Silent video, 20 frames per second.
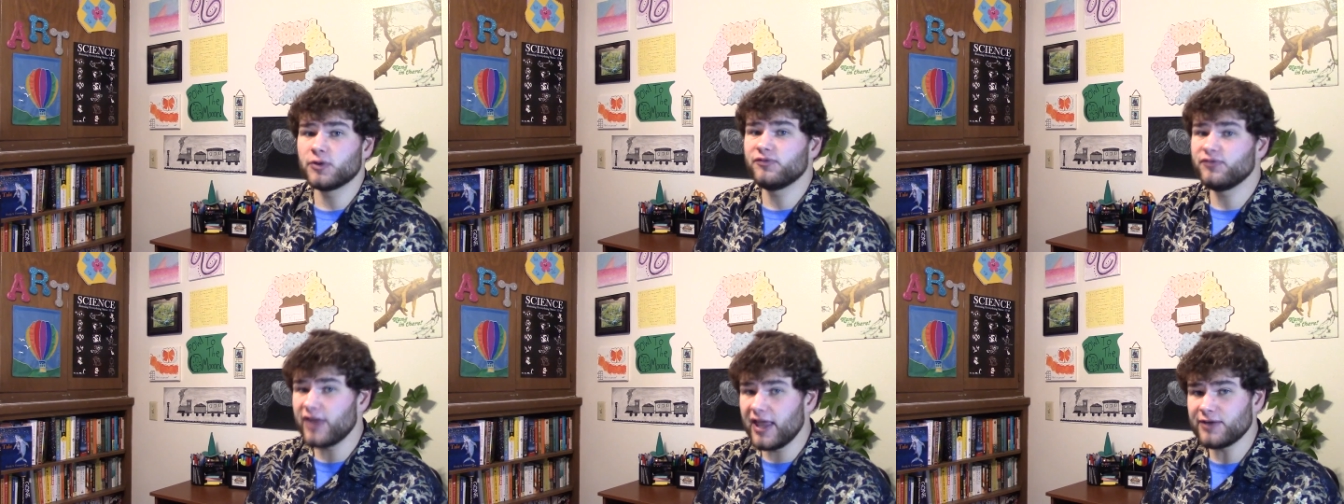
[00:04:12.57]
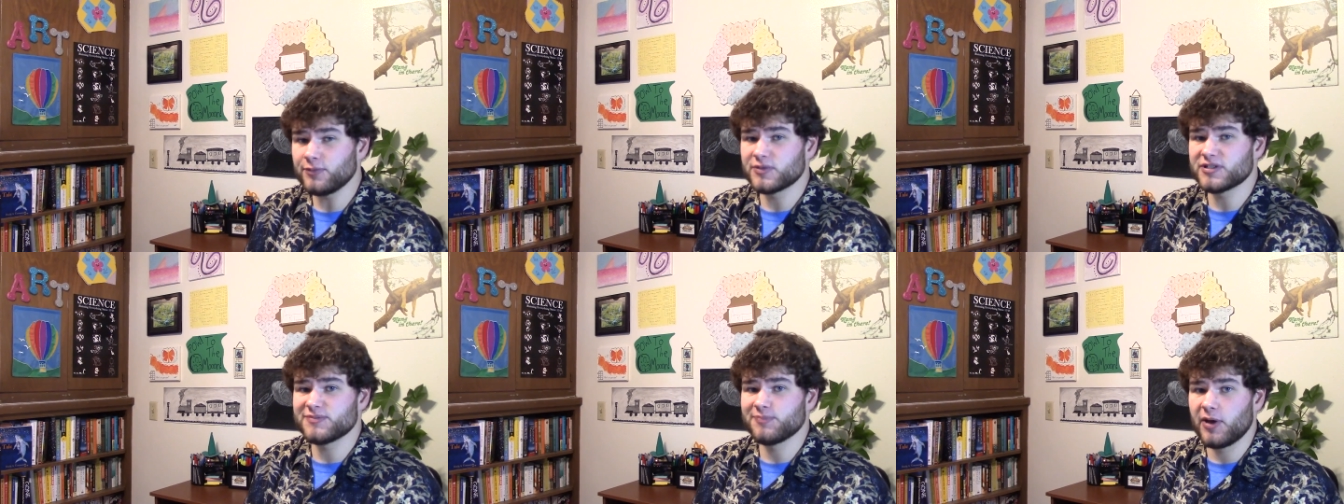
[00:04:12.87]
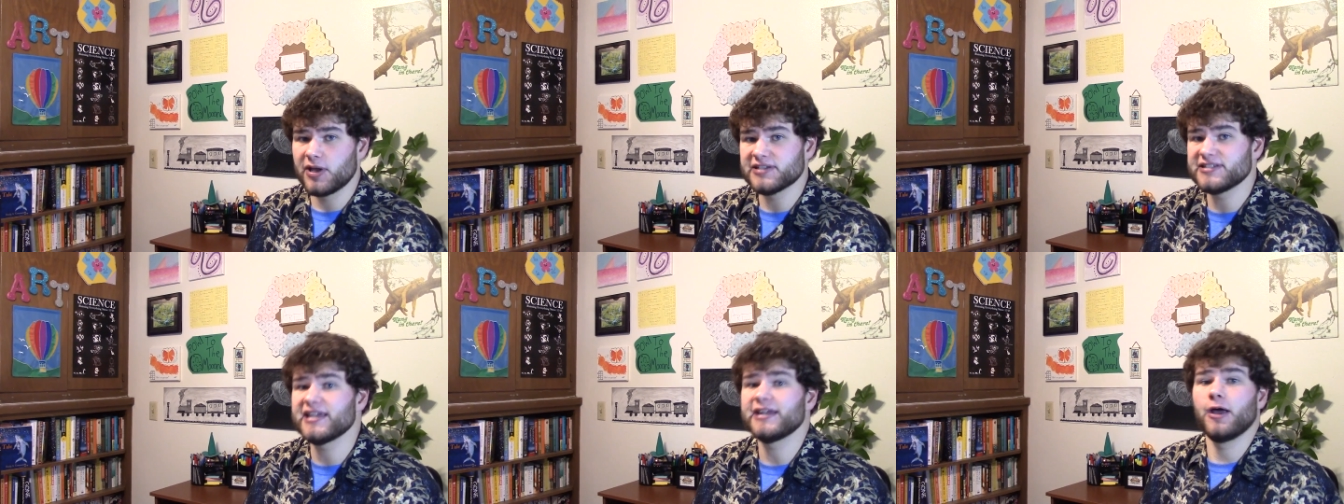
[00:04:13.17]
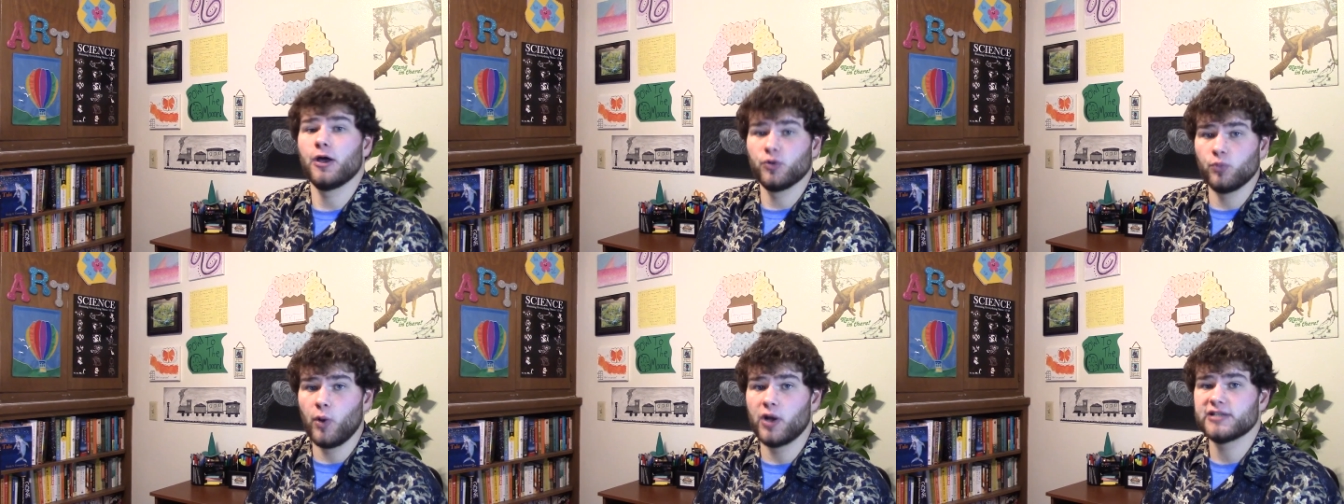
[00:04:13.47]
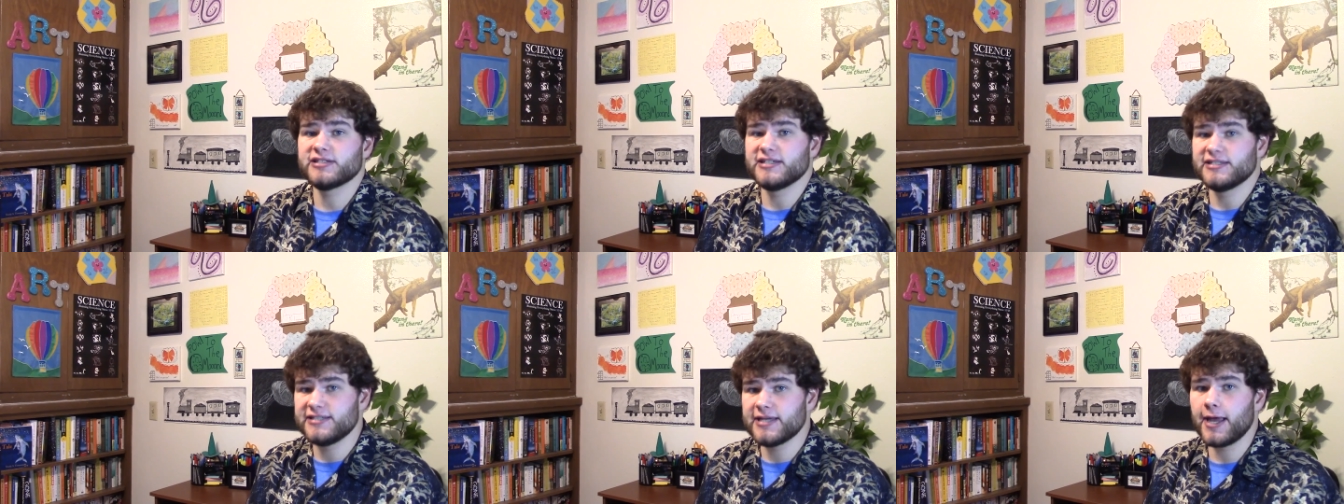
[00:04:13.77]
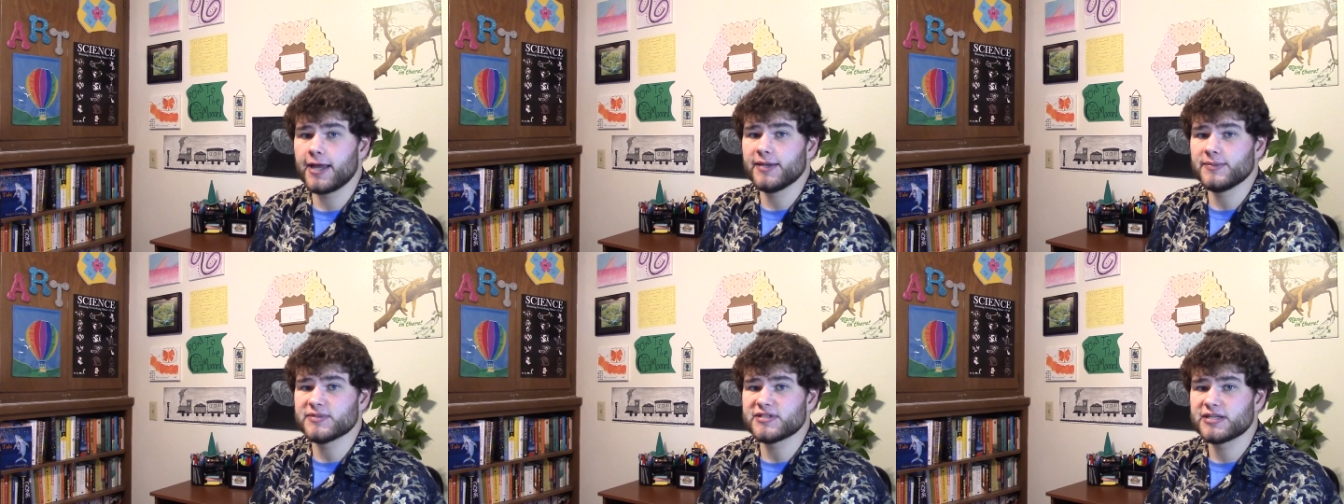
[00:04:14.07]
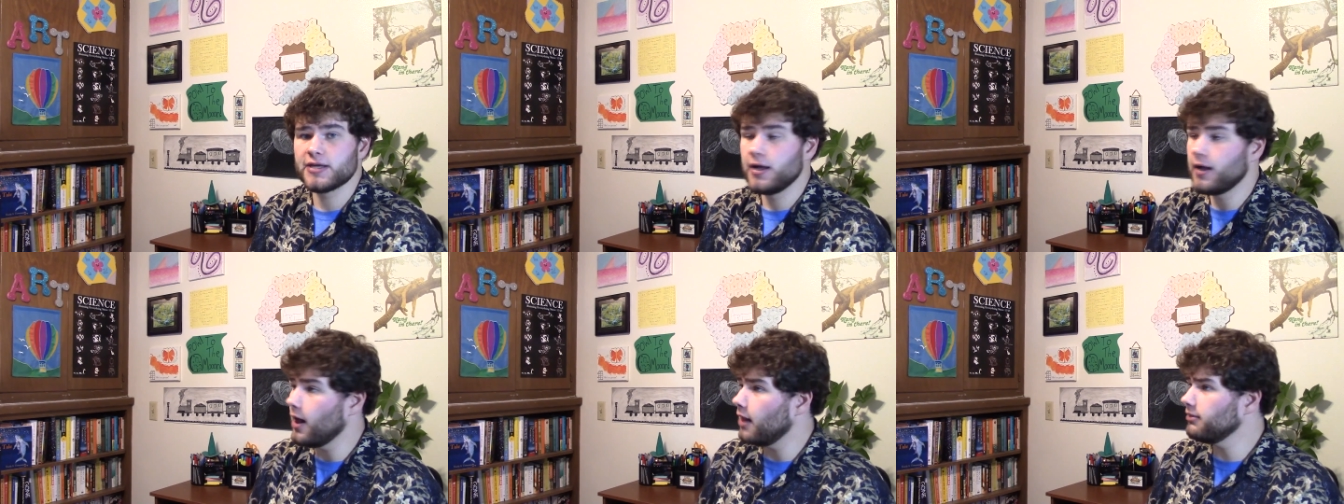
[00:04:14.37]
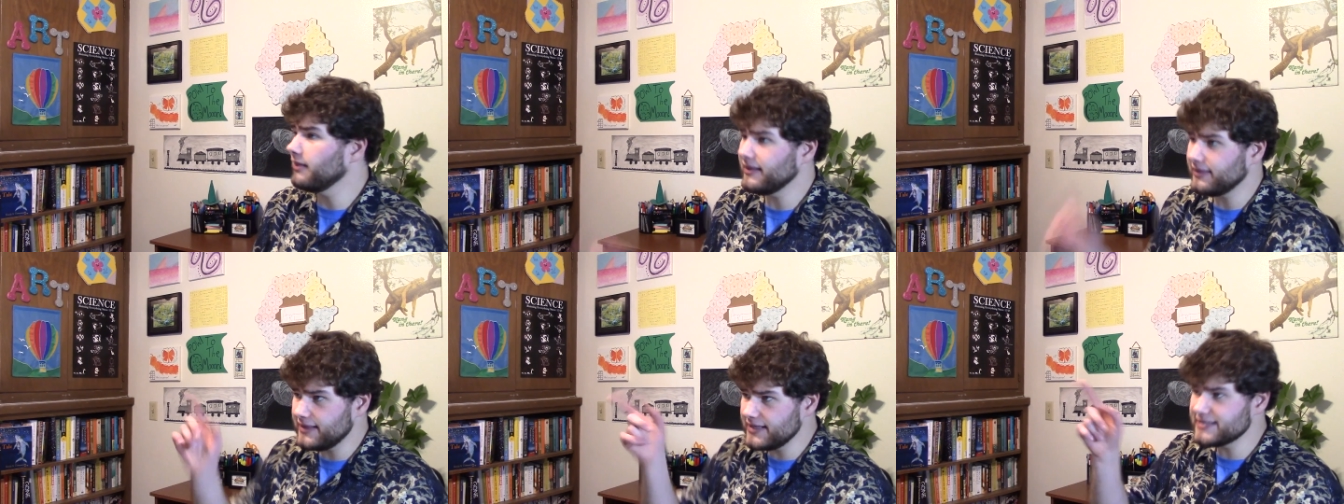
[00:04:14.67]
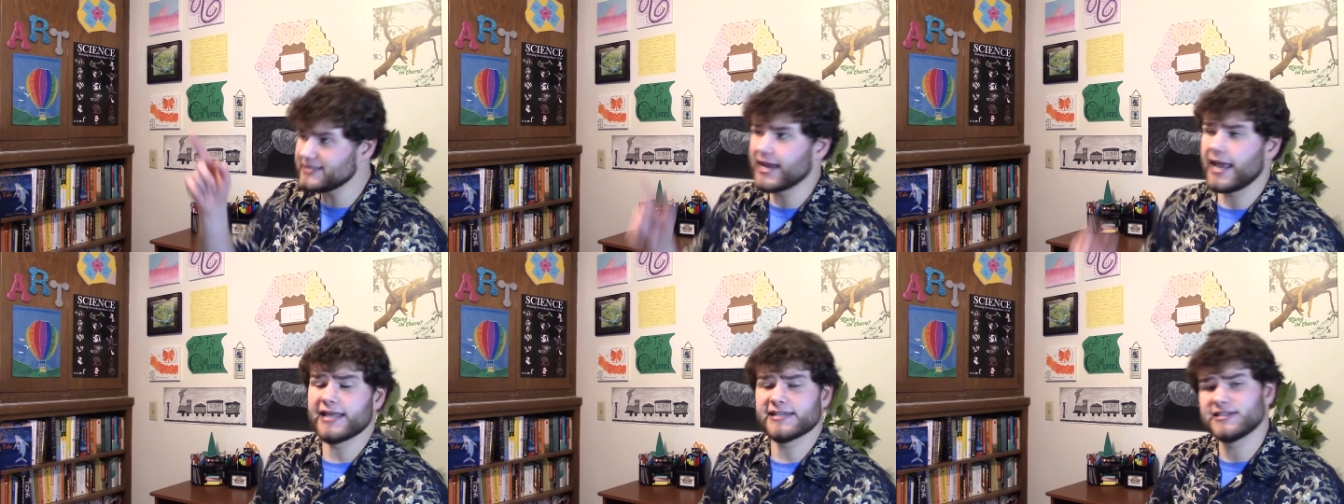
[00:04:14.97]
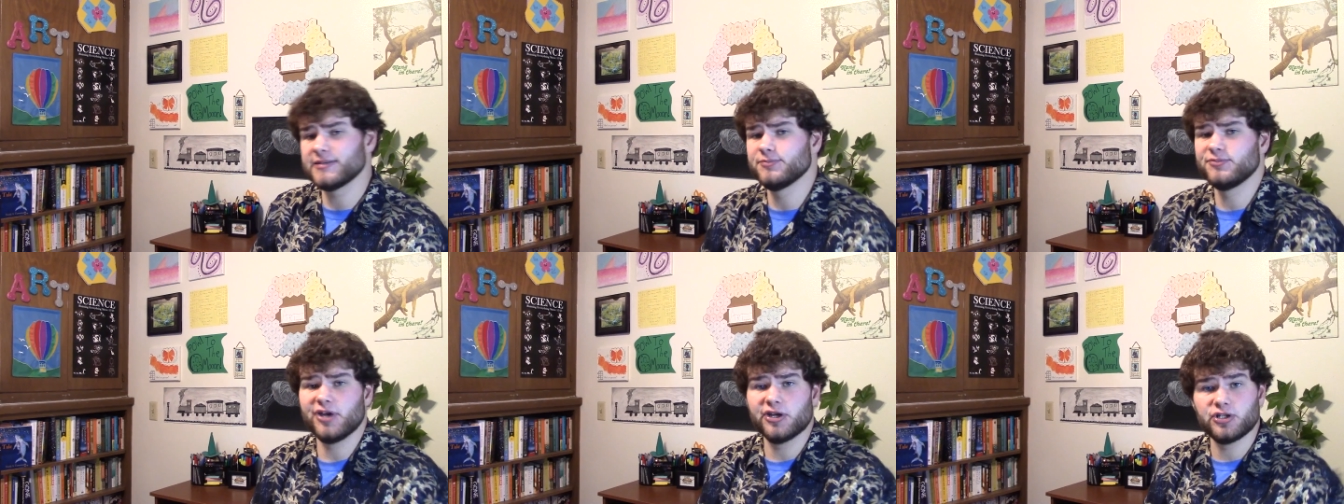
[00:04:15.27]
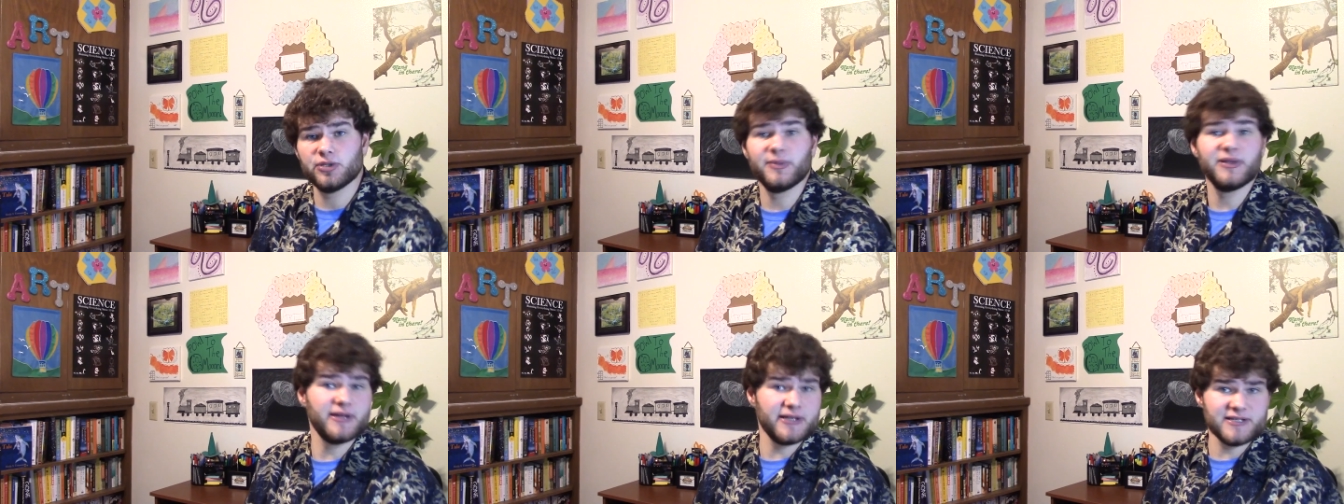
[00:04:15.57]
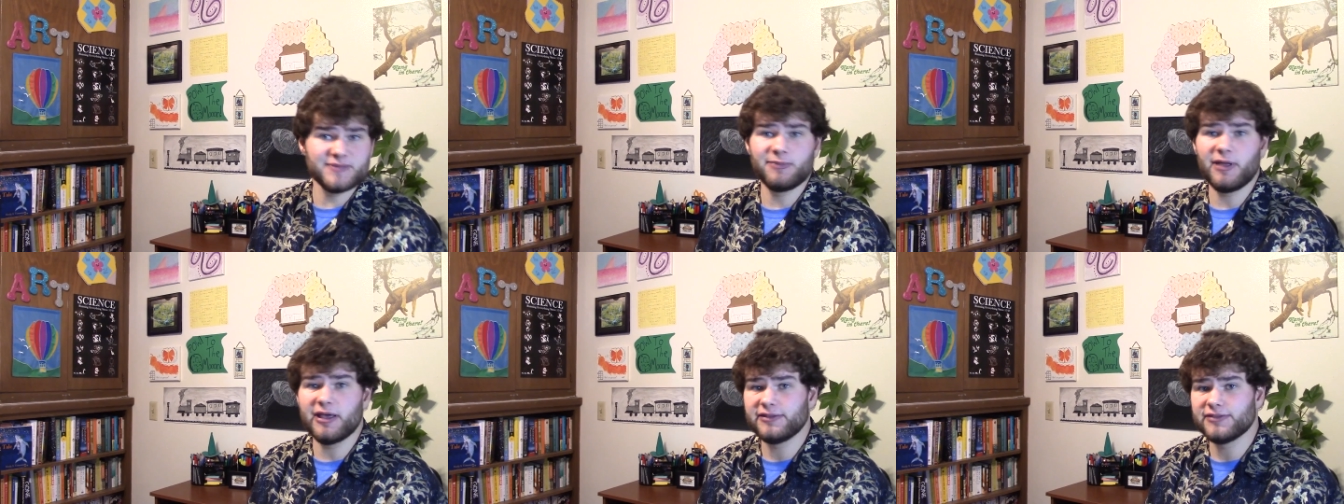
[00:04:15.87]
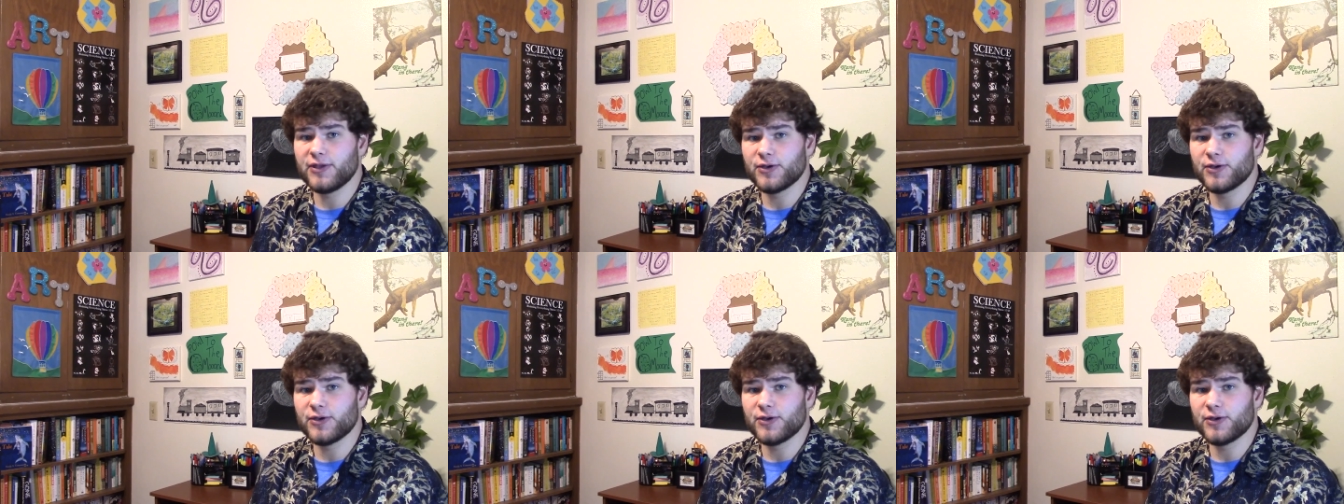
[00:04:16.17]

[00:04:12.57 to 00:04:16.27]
or flight response at unwanted times. I'll let this handsome gentleman explain